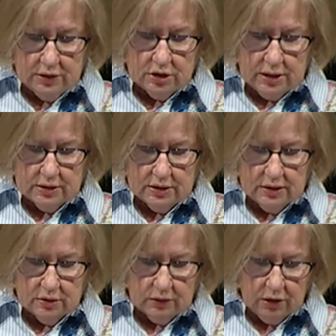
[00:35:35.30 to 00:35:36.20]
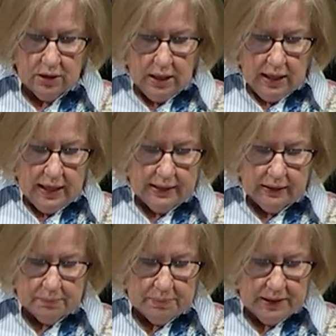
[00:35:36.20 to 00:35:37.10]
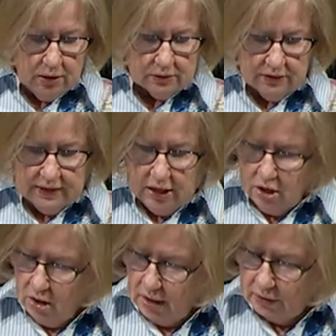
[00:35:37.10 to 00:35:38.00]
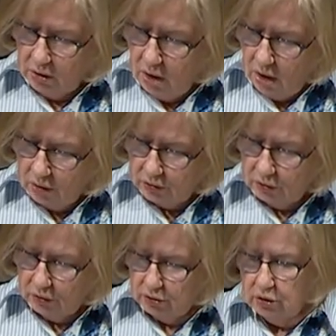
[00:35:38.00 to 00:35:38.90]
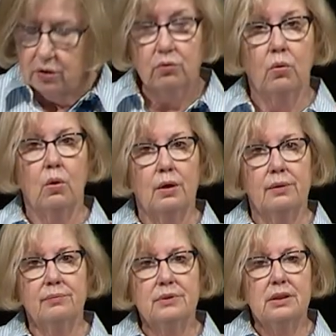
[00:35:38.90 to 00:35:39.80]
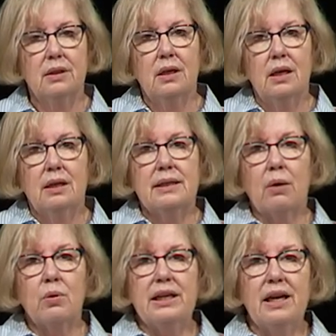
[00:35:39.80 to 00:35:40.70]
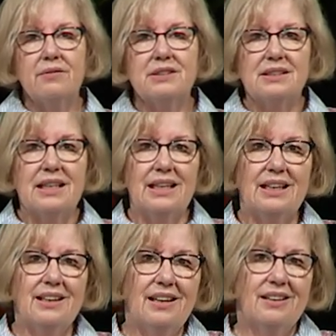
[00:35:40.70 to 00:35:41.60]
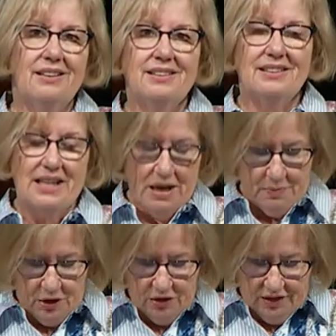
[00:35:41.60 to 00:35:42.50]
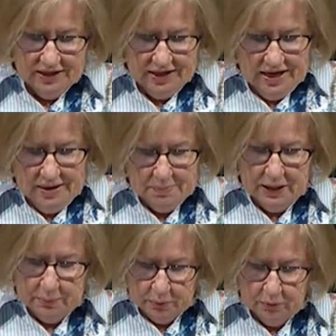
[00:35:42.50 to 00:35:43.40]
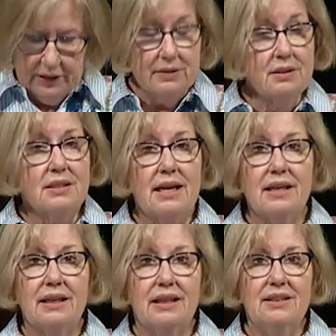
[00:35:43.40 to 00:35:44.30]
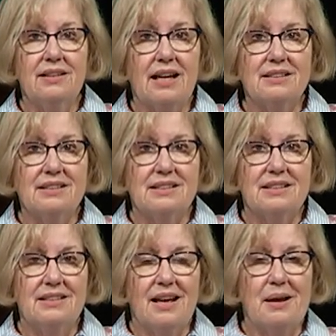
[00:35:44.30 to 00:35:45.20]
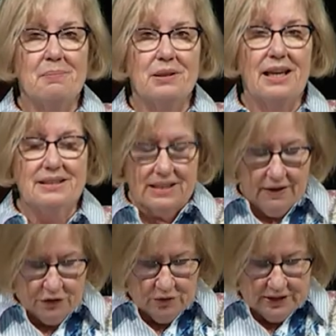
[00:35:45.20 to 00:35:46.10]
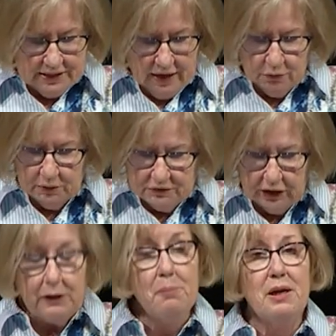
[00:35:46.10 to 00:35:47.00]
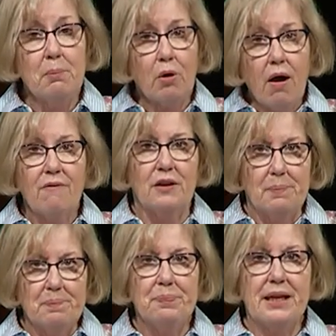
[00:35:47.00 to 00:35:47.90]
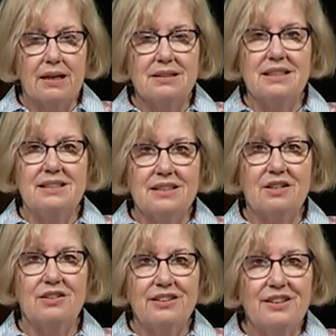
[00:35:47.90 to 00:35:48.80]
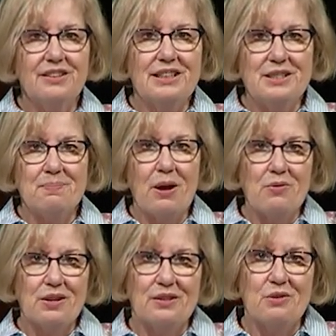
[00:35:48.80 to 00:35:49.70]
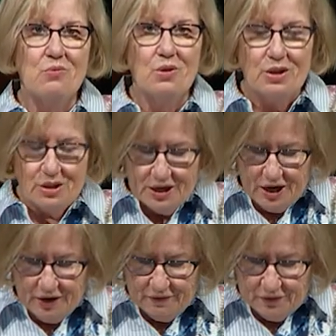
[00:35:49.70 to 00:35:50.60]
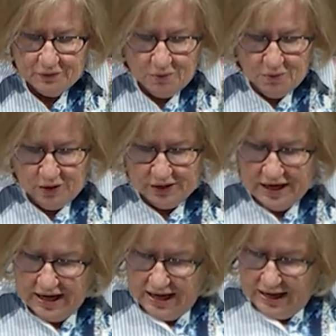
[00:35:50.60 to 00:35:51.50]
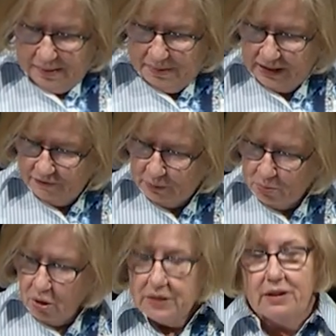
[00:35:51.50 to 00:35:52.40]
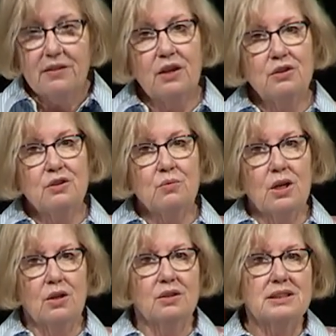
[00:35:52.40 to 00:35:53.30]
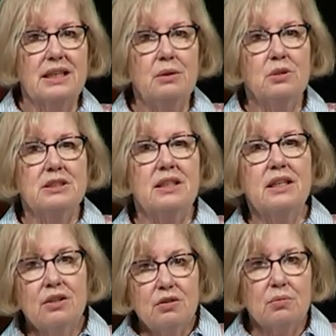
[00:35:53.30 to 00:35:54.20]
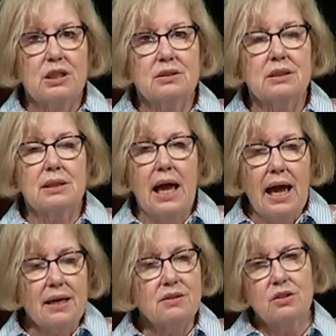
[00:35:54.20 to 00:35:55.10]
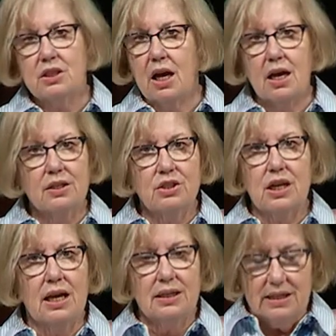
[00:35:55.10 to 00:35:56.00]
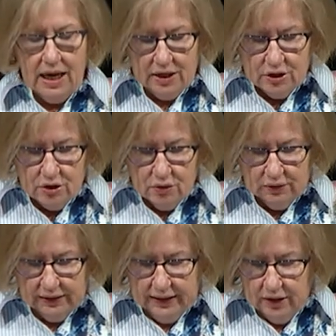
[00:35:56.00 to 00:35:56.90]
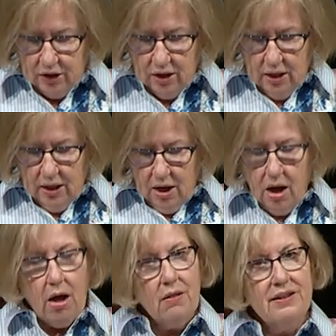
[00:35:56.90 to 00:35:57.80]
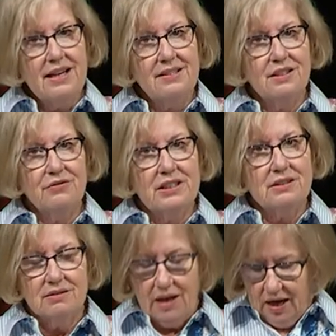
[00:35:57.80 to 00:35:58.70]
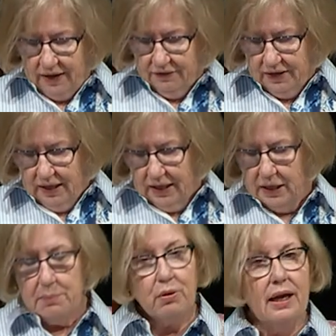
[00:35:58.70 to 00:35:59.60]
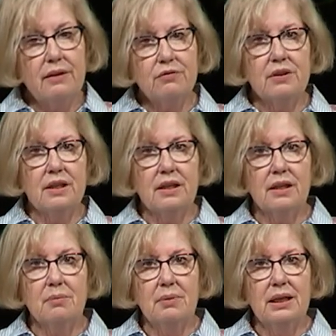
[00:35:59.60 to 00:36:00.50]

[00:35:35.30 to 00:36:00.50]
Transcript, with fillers: judged Israel, and he built there an altar to the Lord. Now, we have seen Samuel be a priest, taking Eli's uh, place after his death. We've seen him be a prophet, as he's clearly spoken the word of the Lord. But even more than those roles, he was Israel's last judge and national leader all the days of his life. He prayed for them,